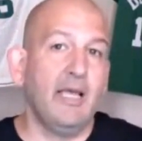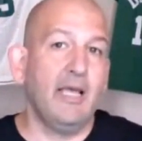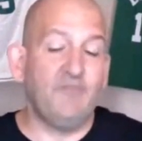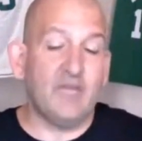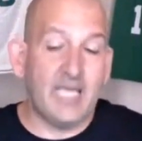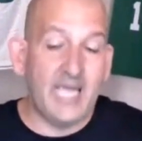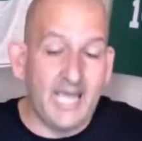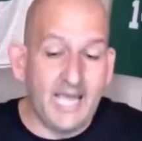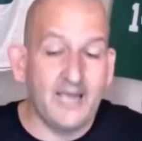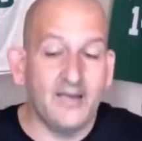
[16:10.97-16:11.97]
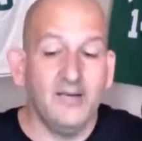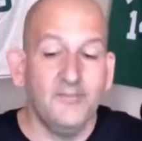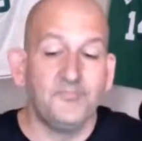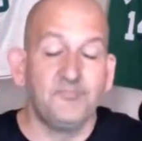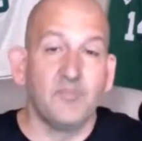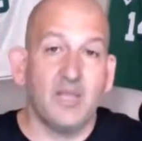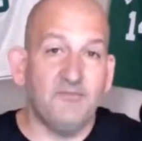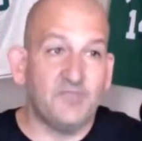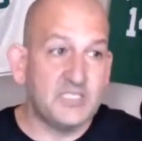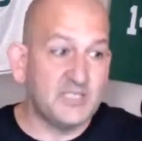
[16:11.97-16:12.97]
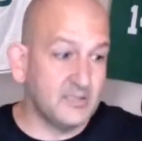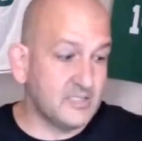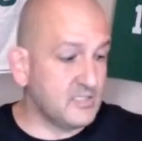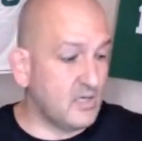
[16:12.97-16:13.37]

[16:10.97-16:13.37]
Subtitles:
If it can, if the Celtics